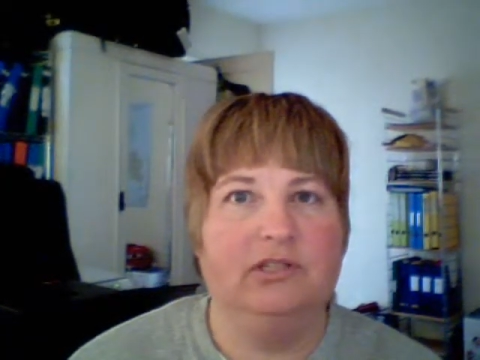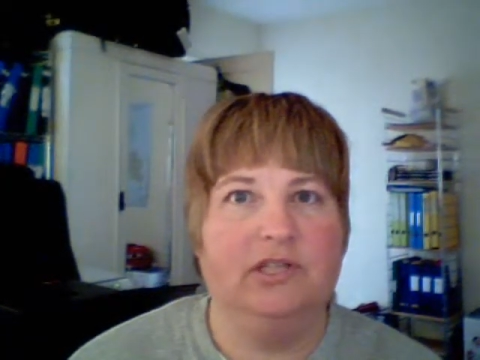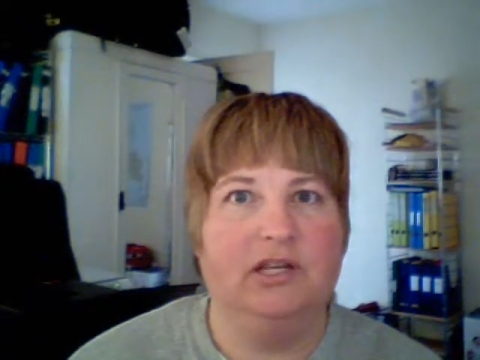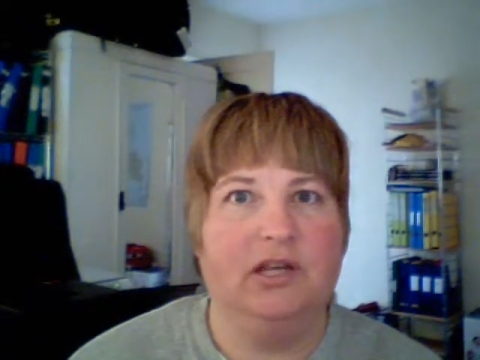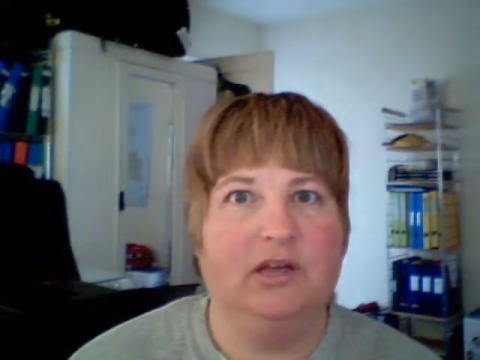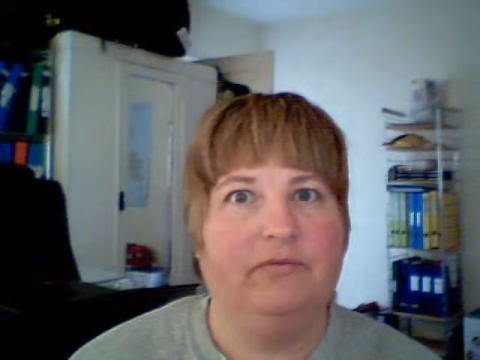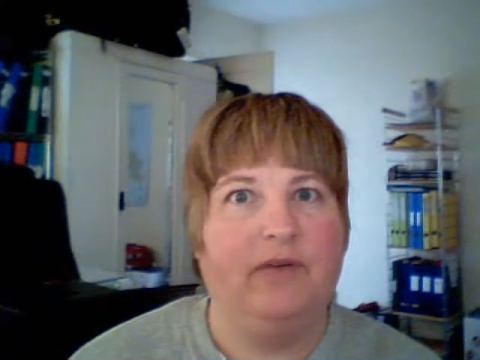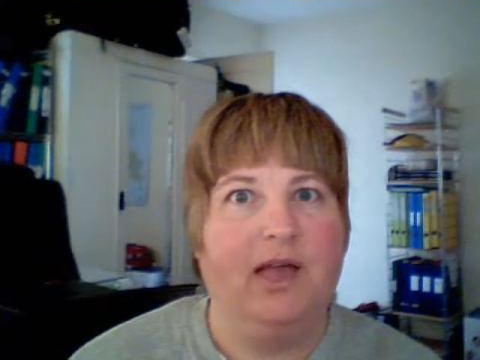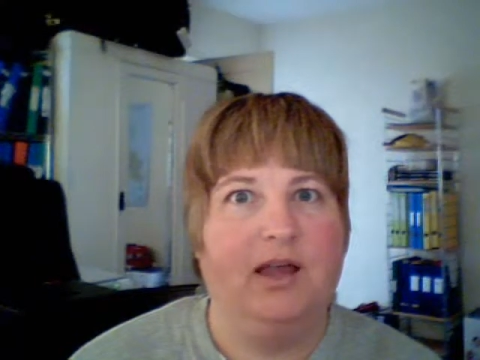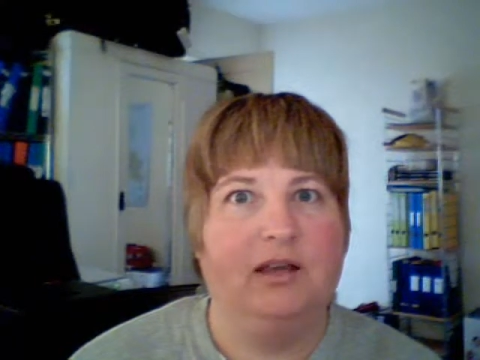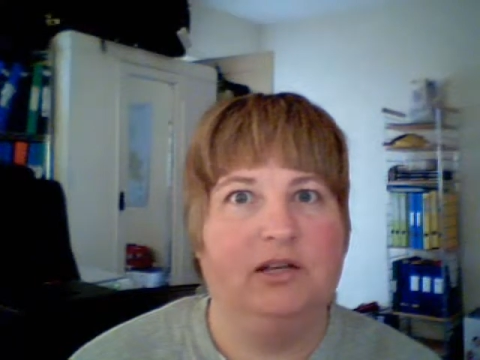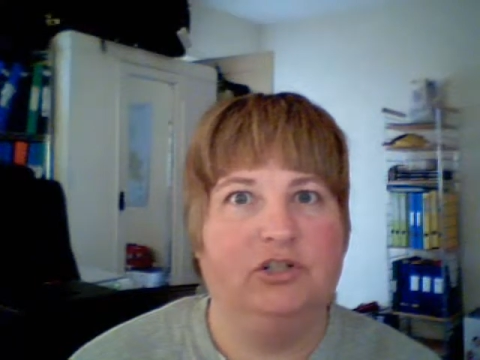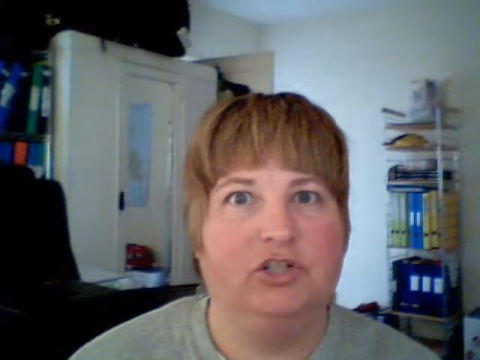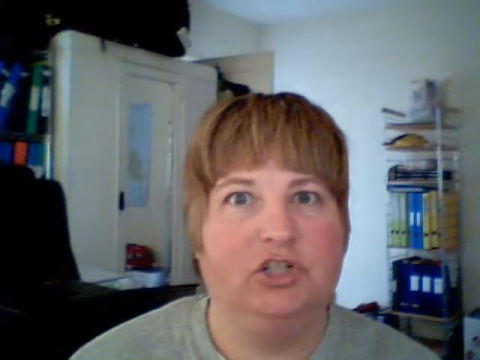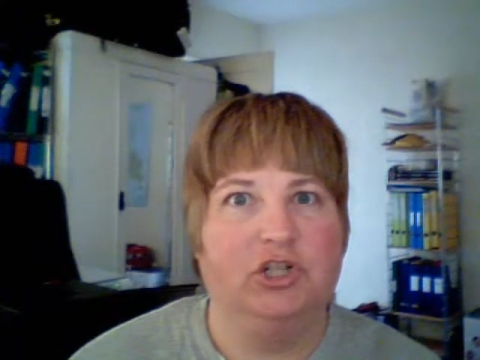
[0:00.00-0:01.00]
that have
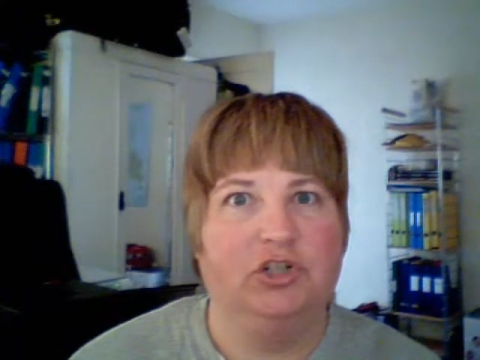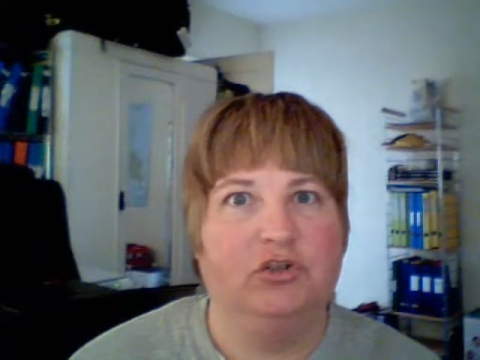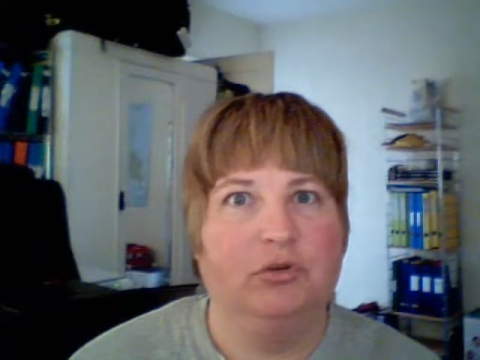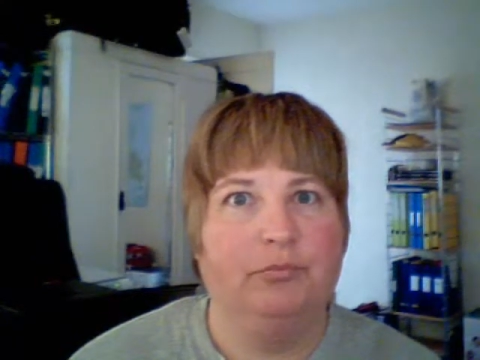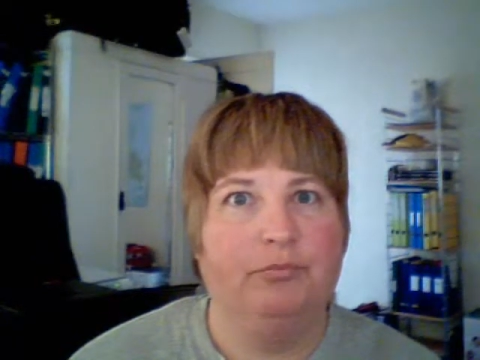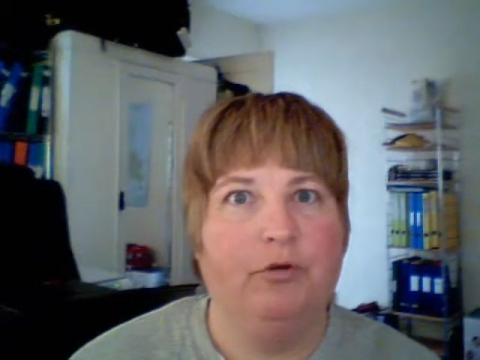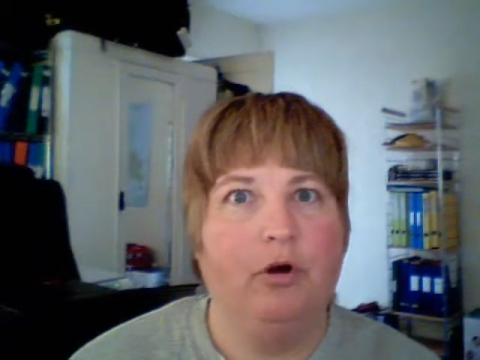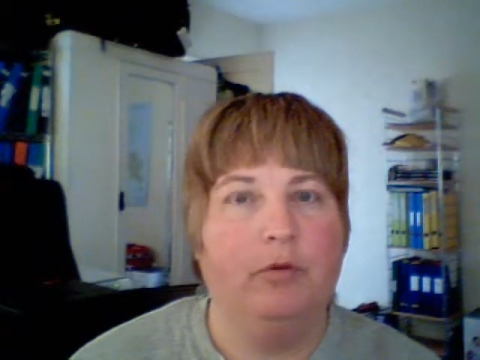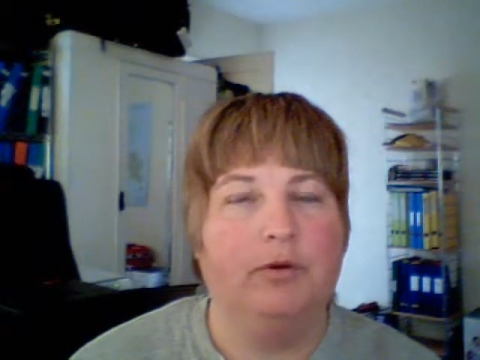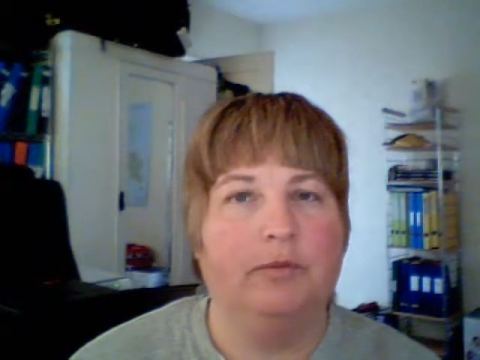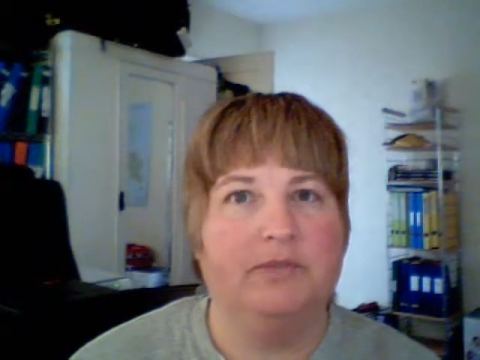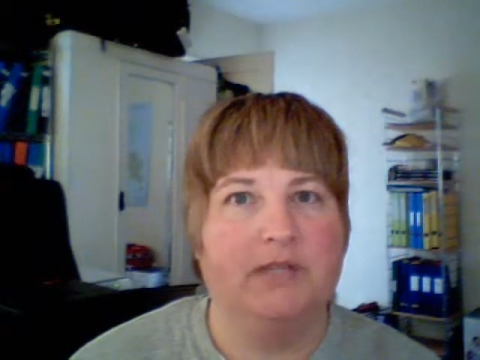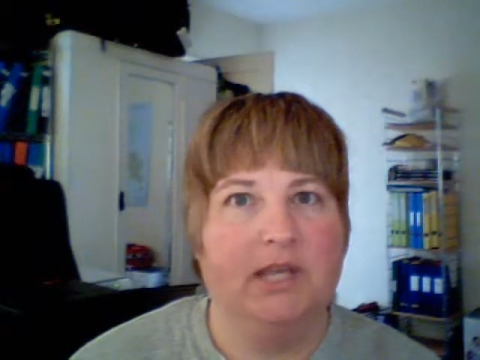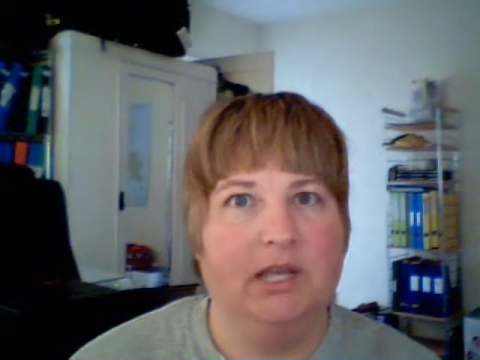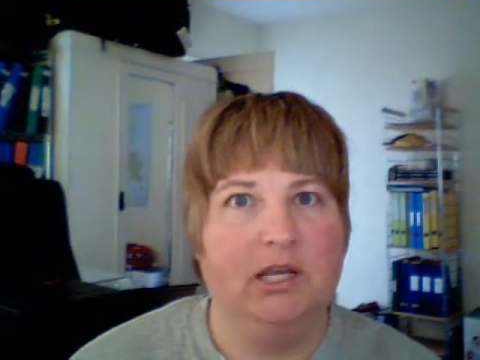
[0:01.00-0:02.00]
allergies or
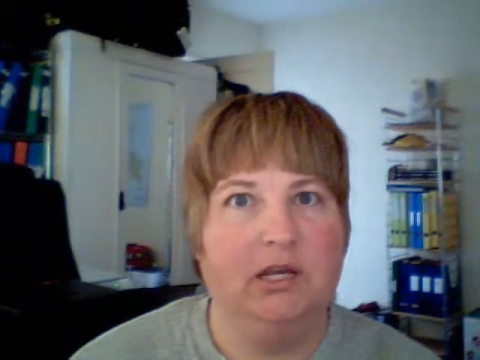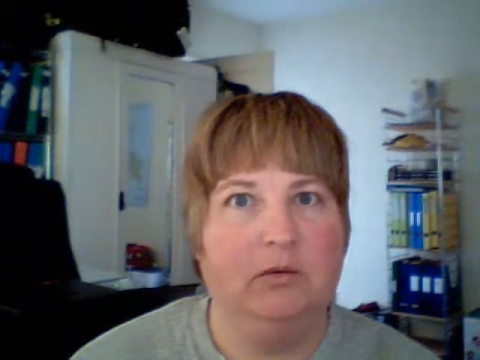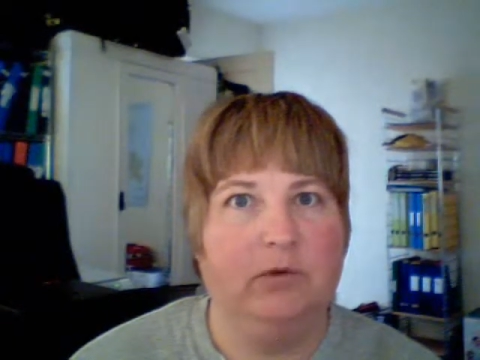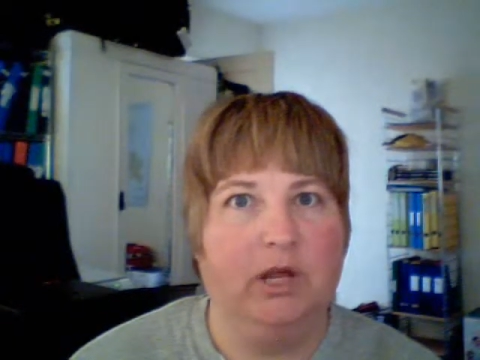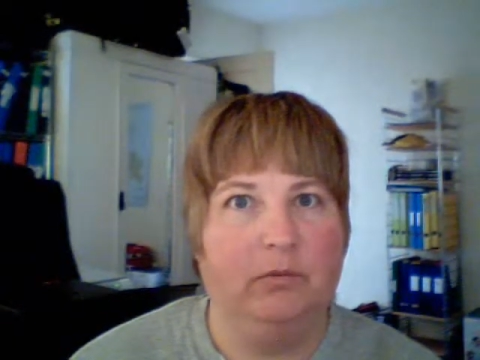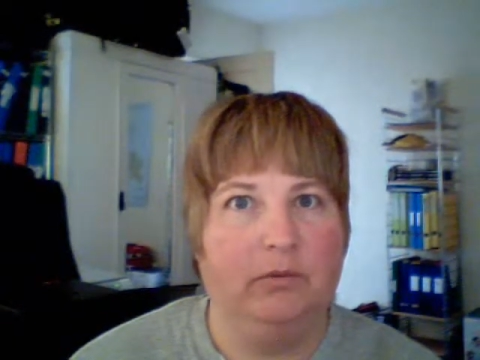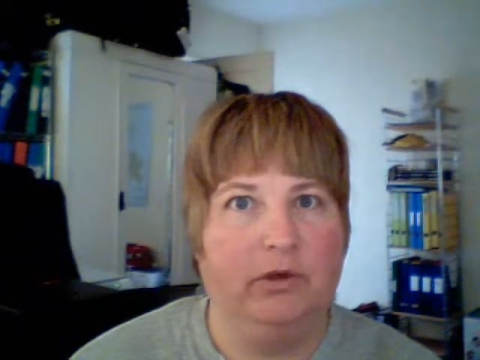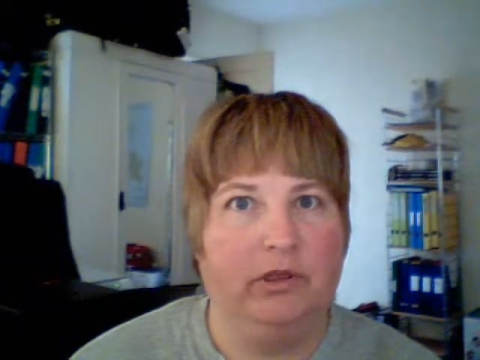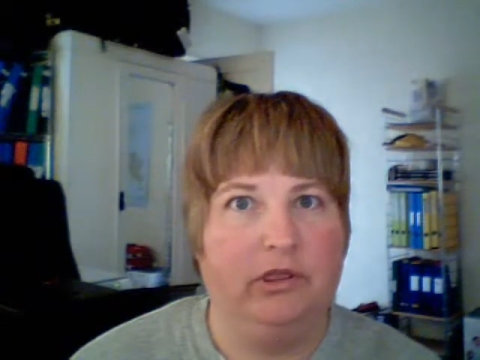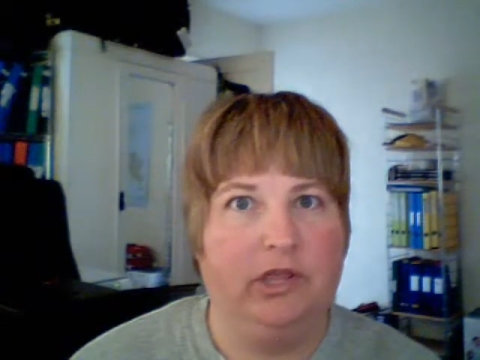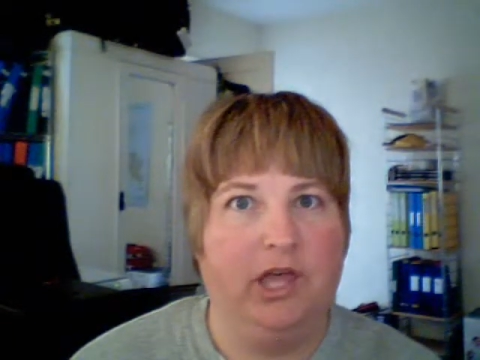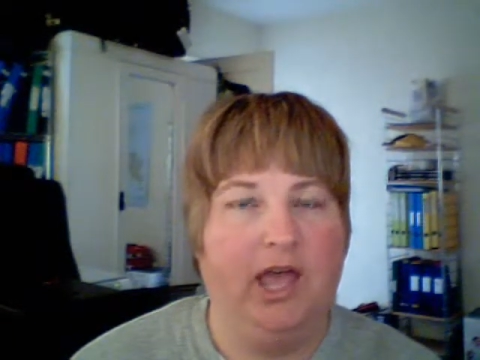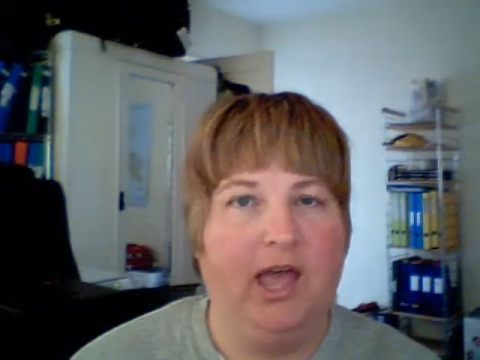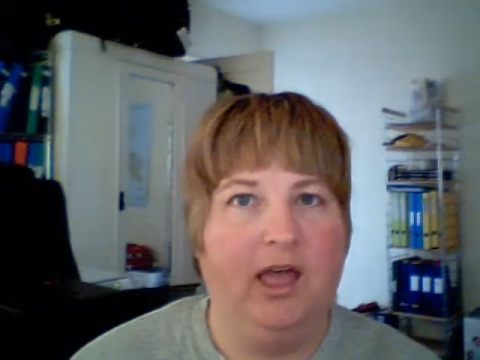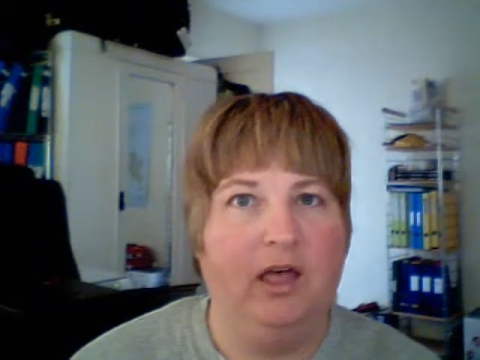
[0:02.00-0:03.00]
problems anyway with
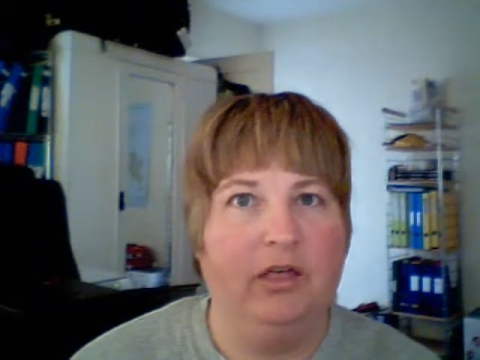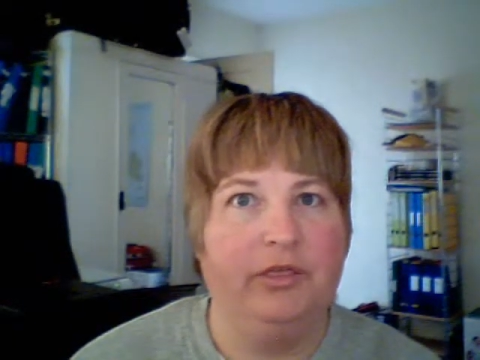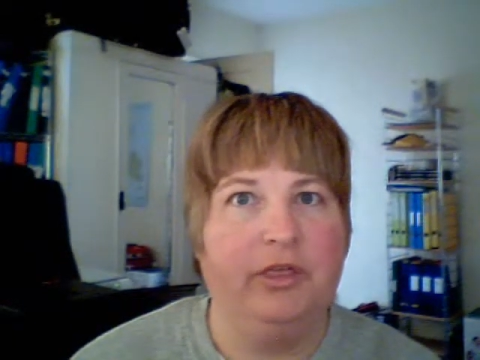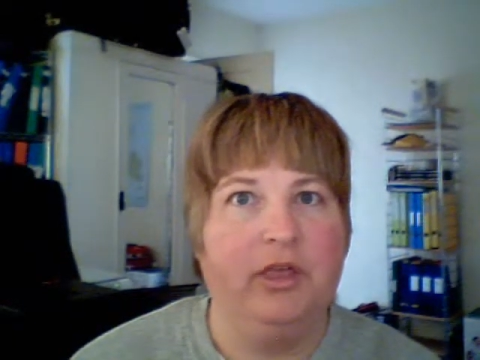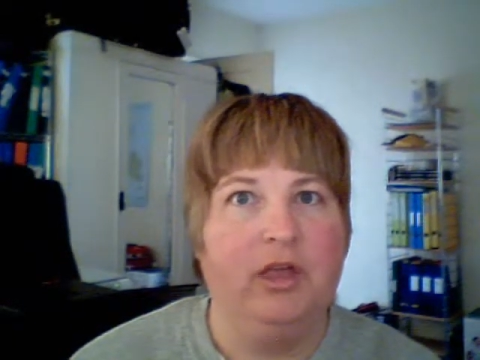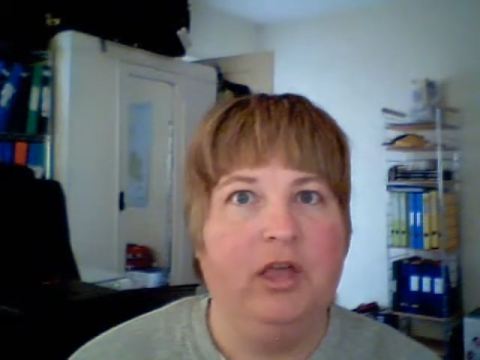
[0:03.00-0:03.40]
their health